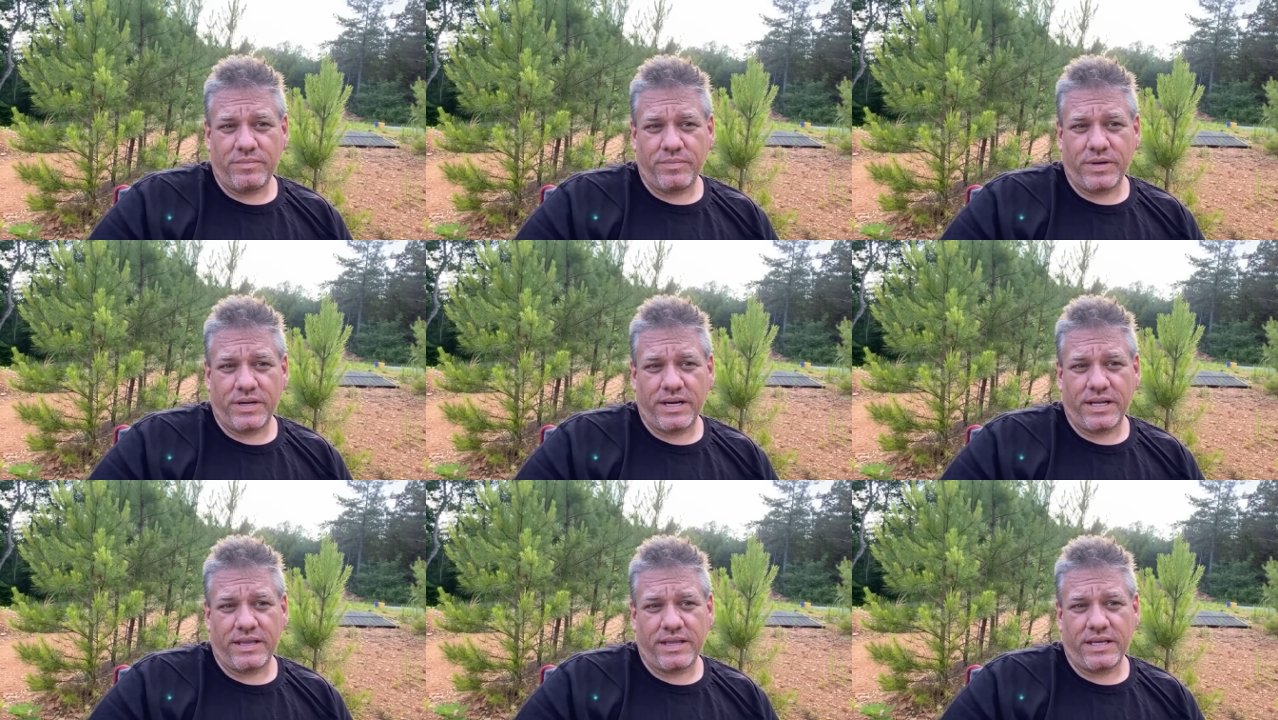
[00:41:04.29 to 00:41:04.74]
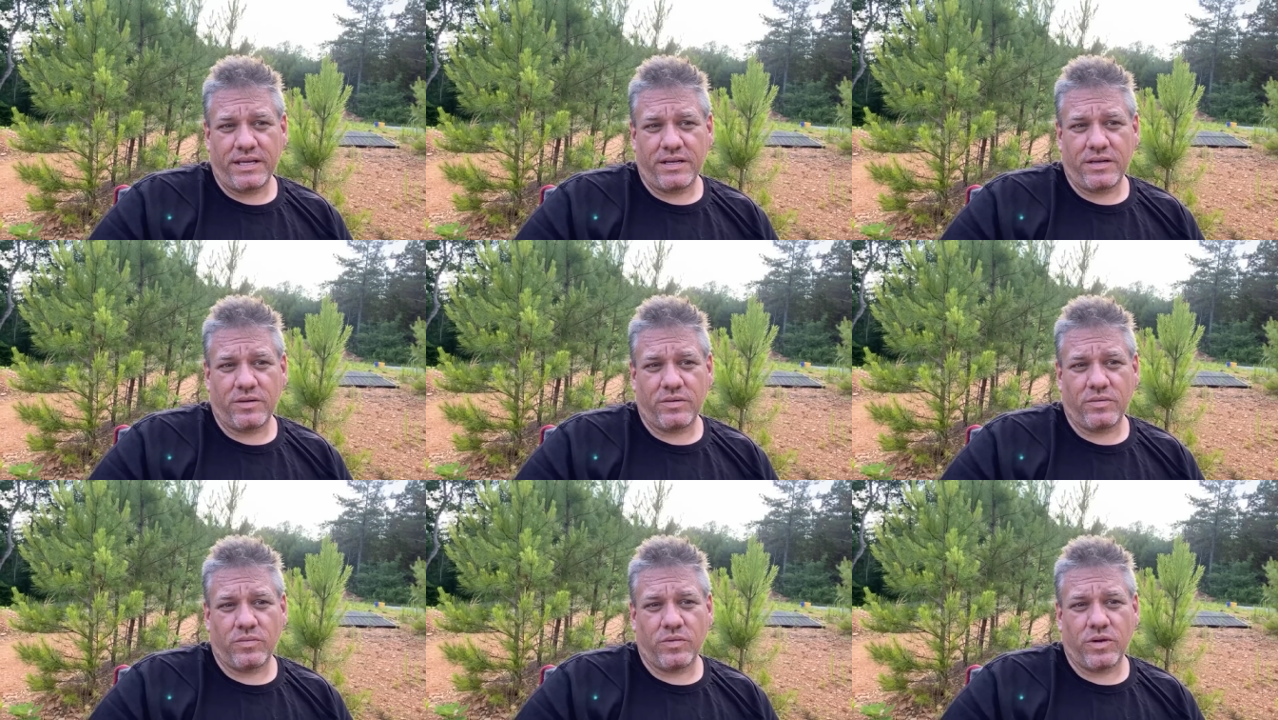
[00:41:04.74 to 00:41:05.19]
but I think
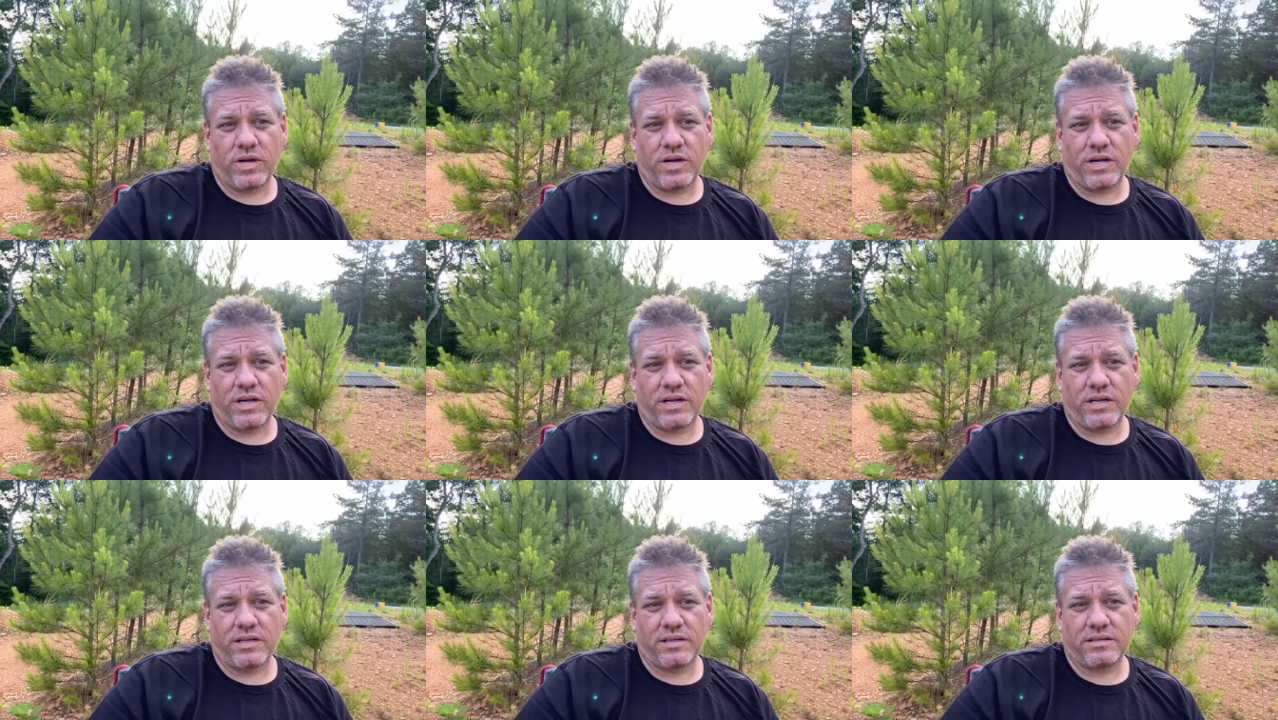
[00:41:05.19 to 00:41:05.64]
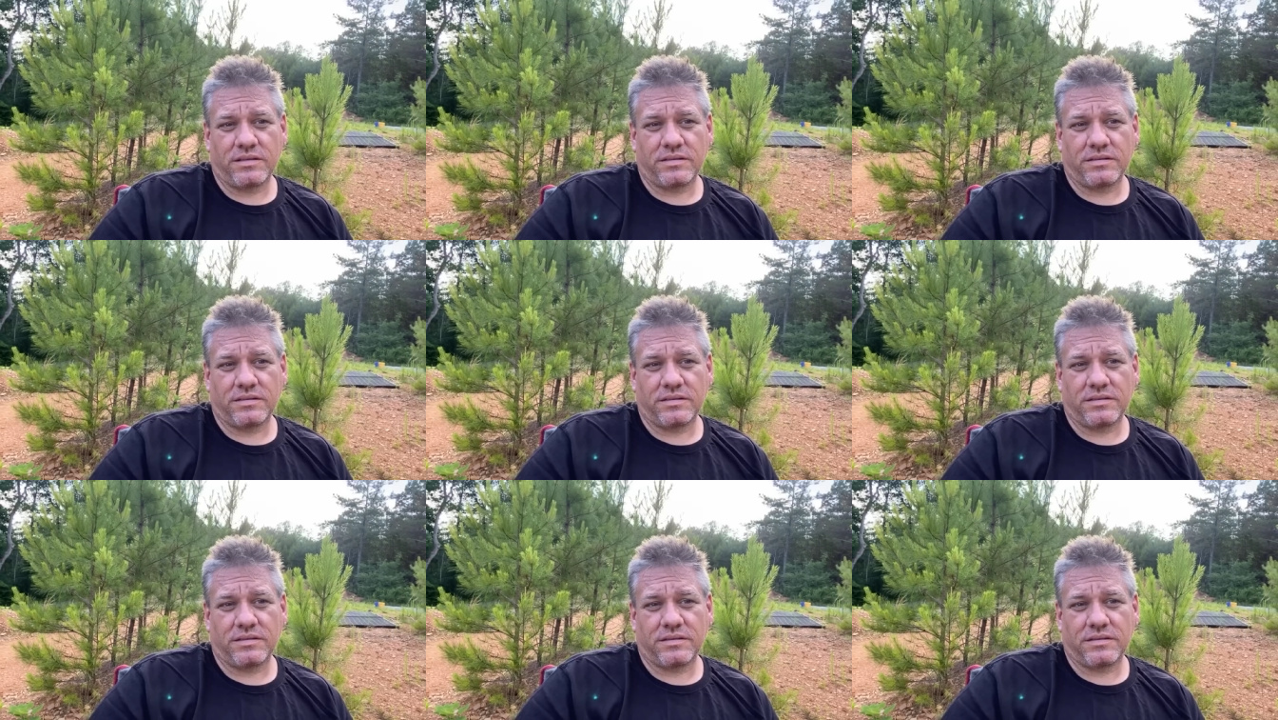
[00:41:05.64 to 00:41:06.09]
we're gonna
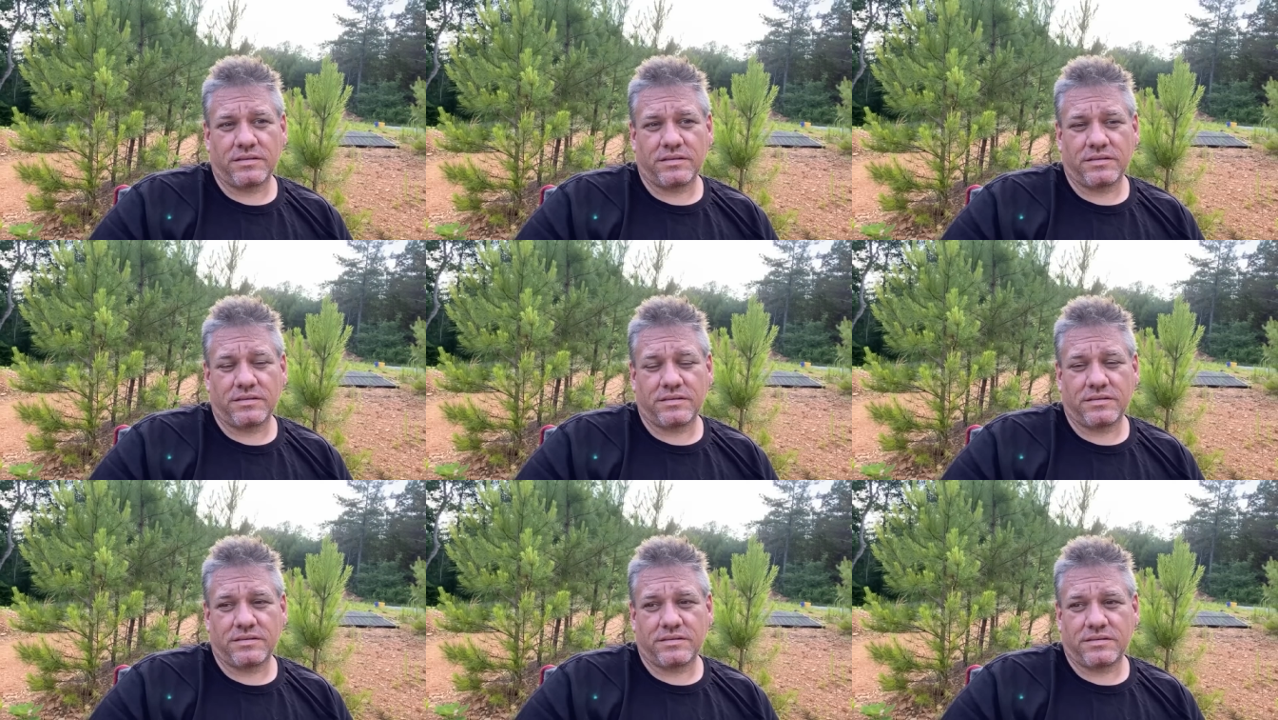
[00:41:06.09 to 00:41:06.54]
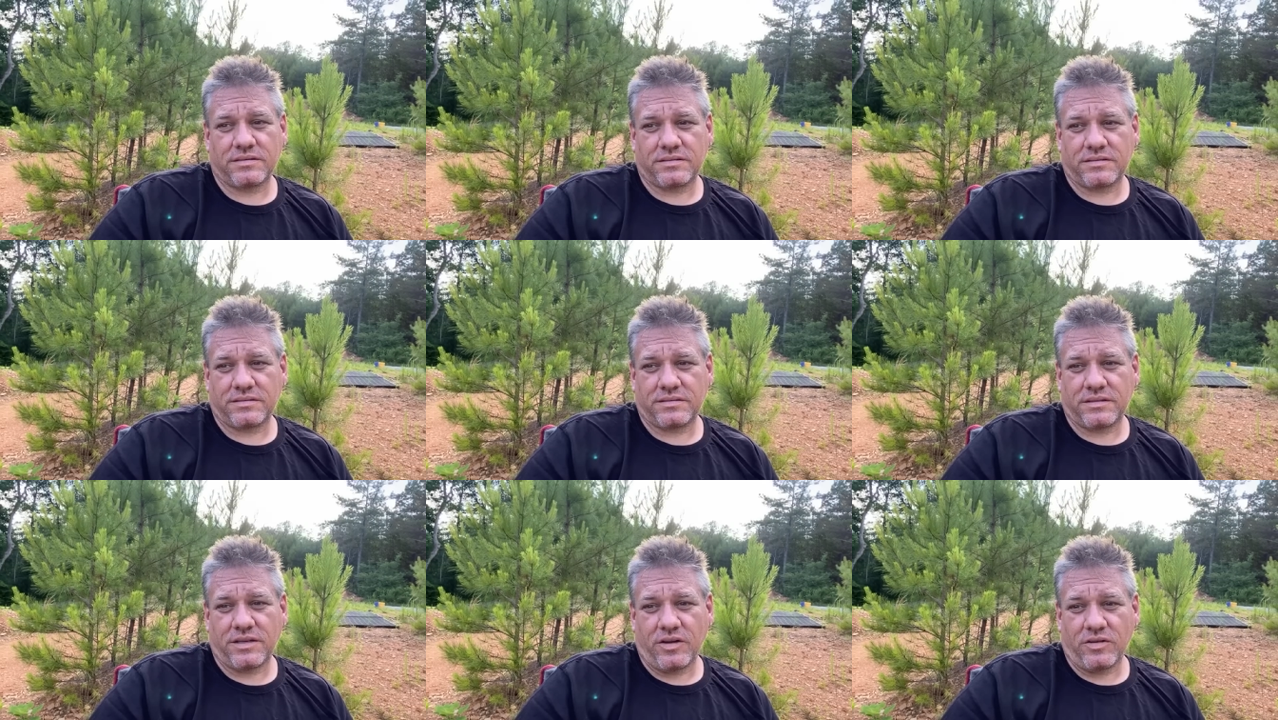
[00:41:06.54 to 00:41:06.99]

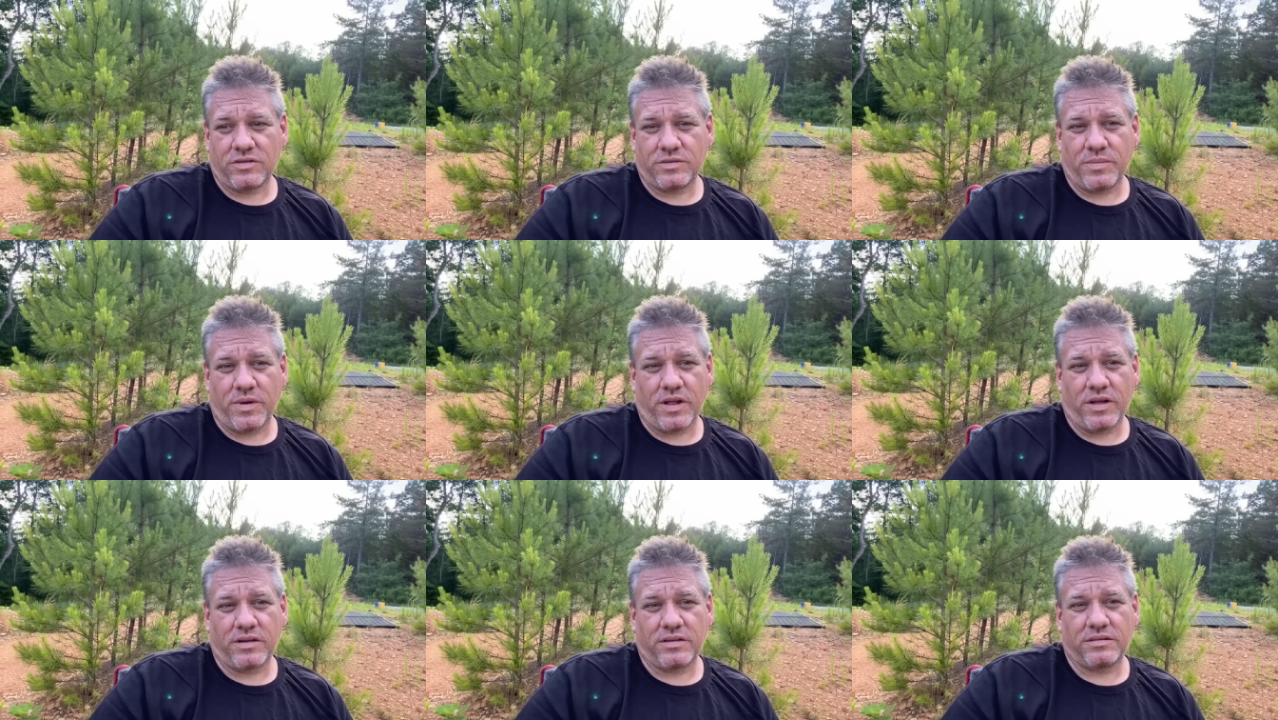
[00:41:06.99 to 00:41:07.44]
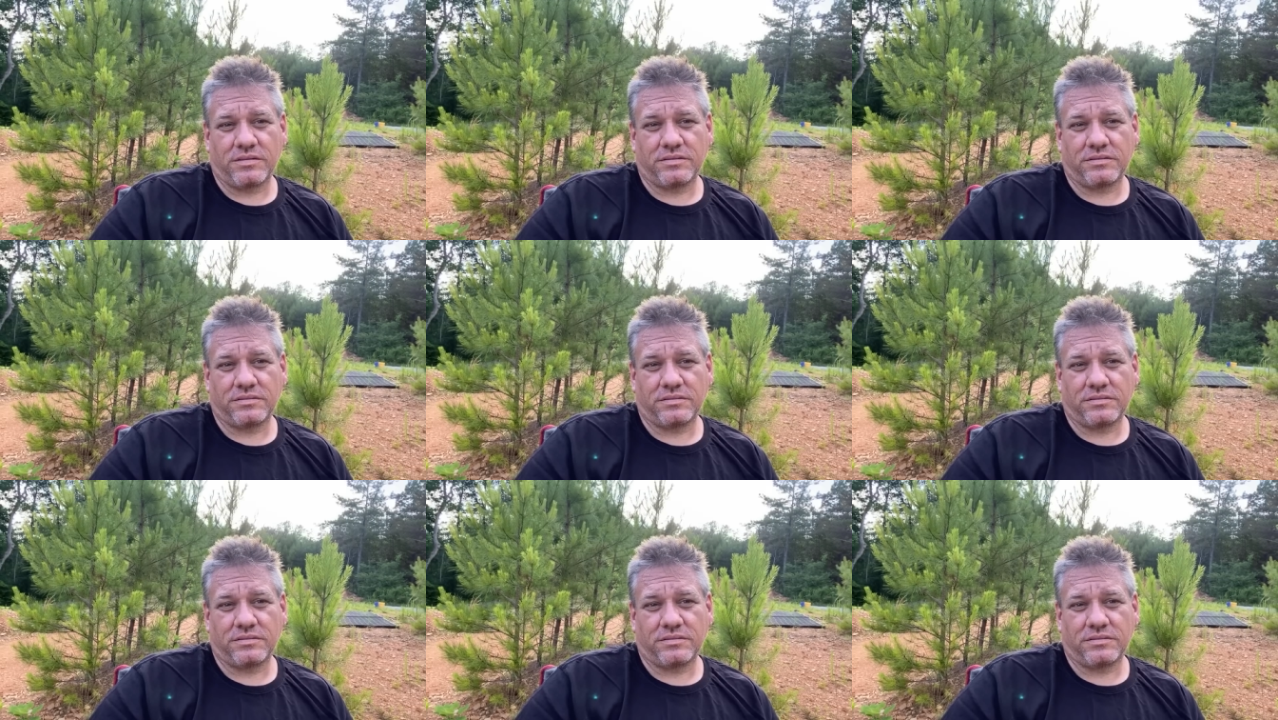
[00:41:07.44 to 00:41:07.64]
go smaller.